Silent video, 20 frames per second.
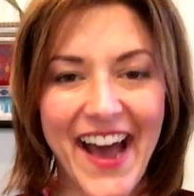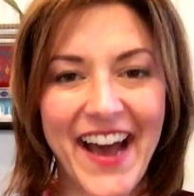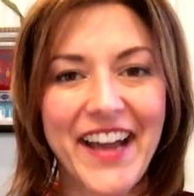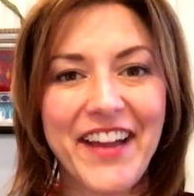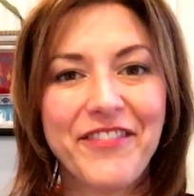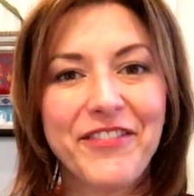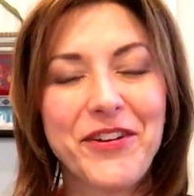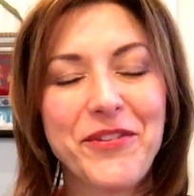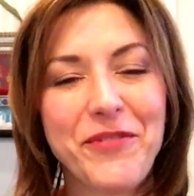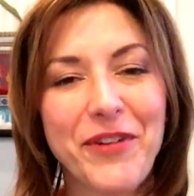Hi
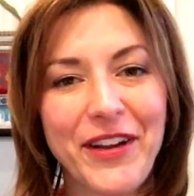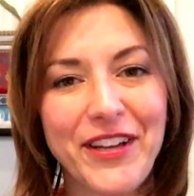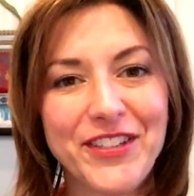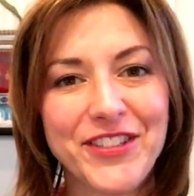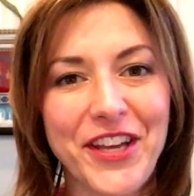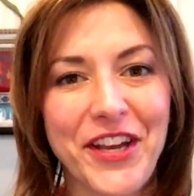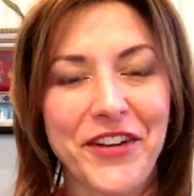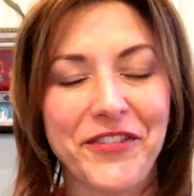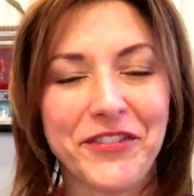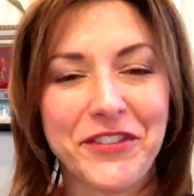everyone,
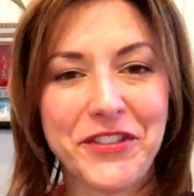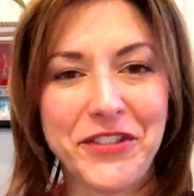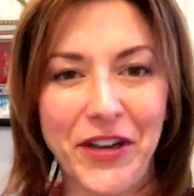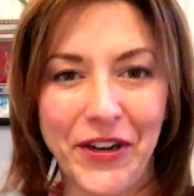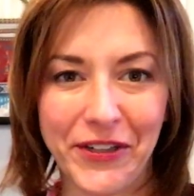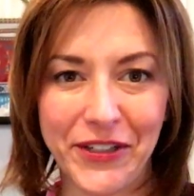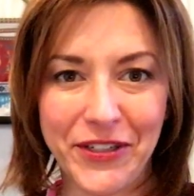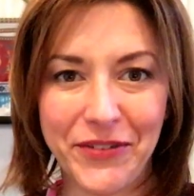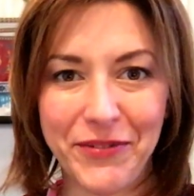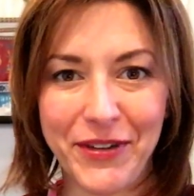Jennifer
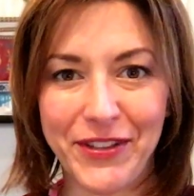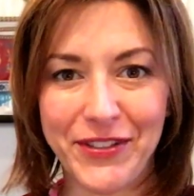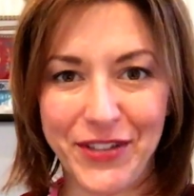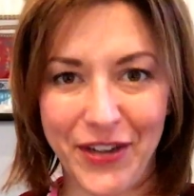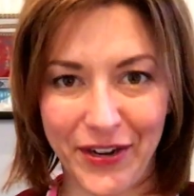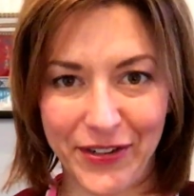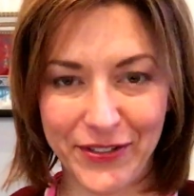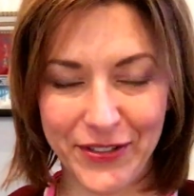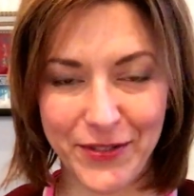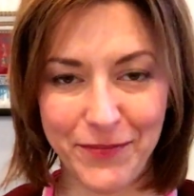Tarle with
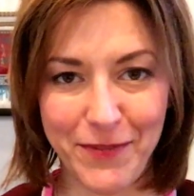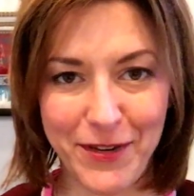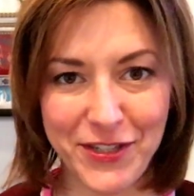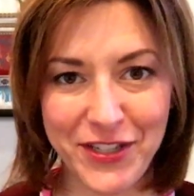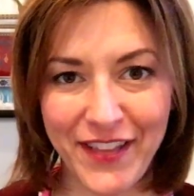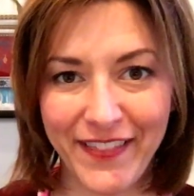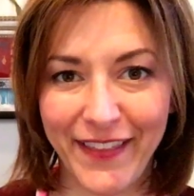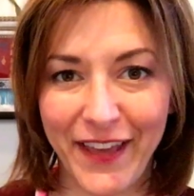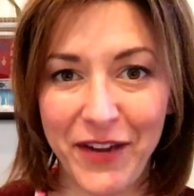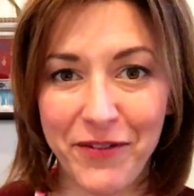Tarle Speech
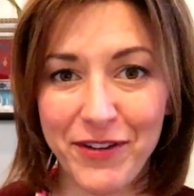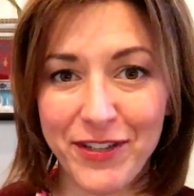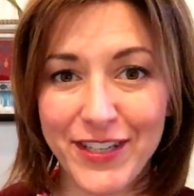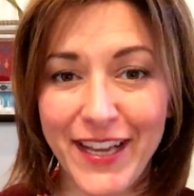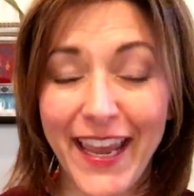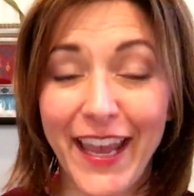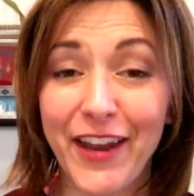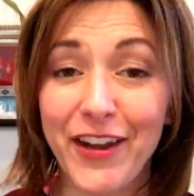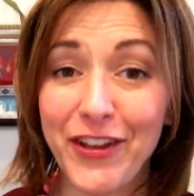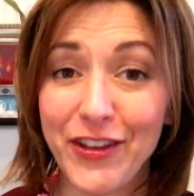and Language
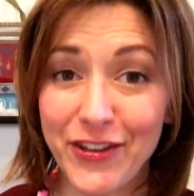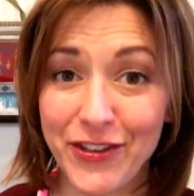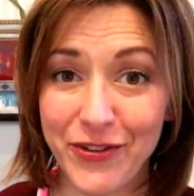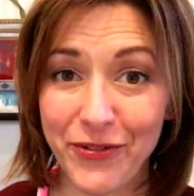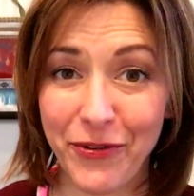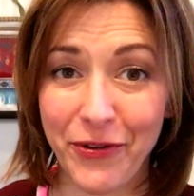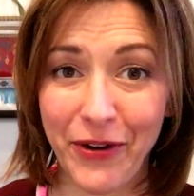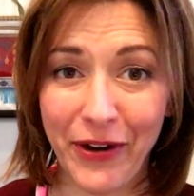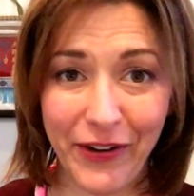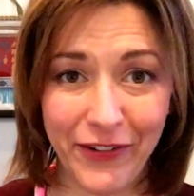and
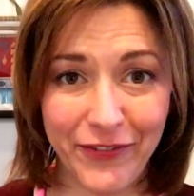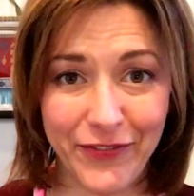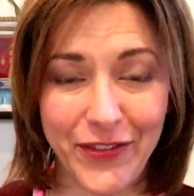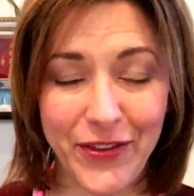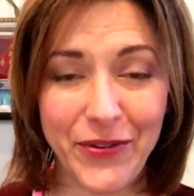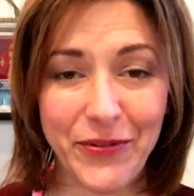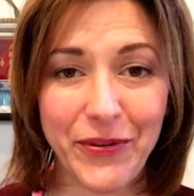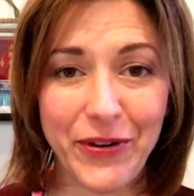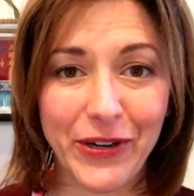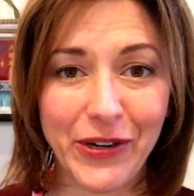your
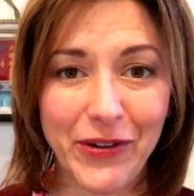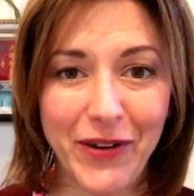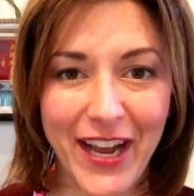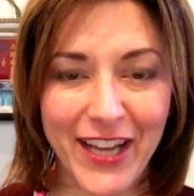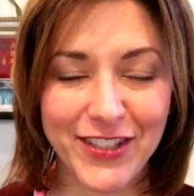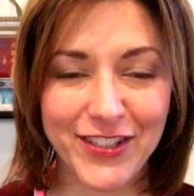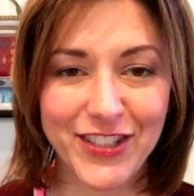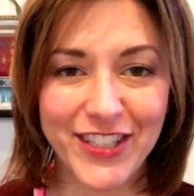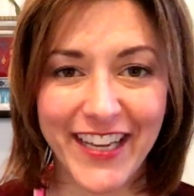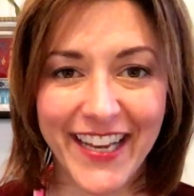viewer
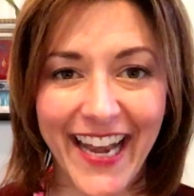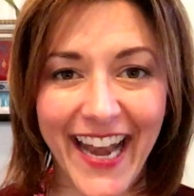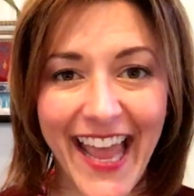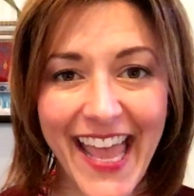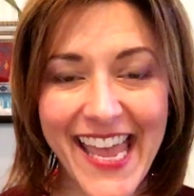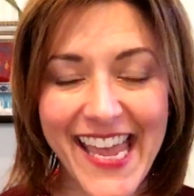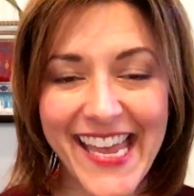question.